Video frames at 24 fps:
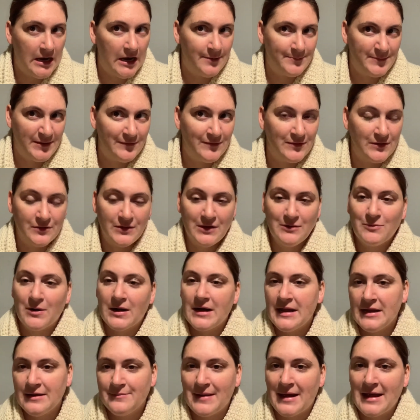Even though they were
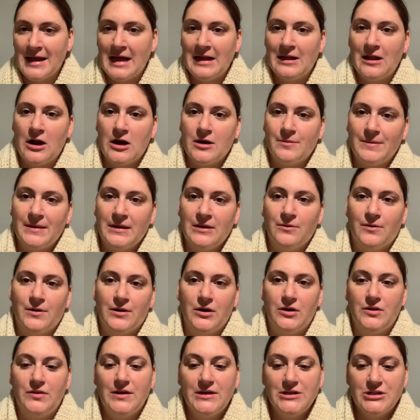in my LRP
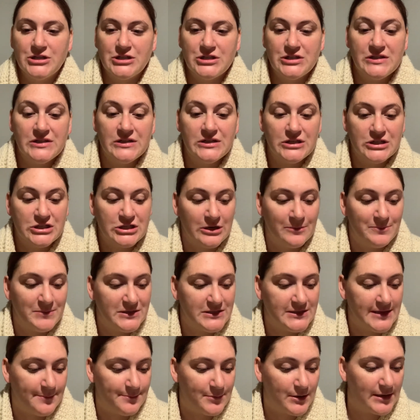order, they just shipped
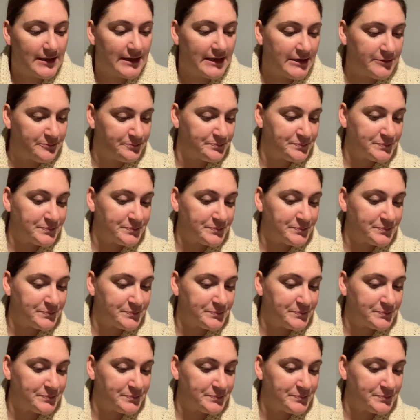separately.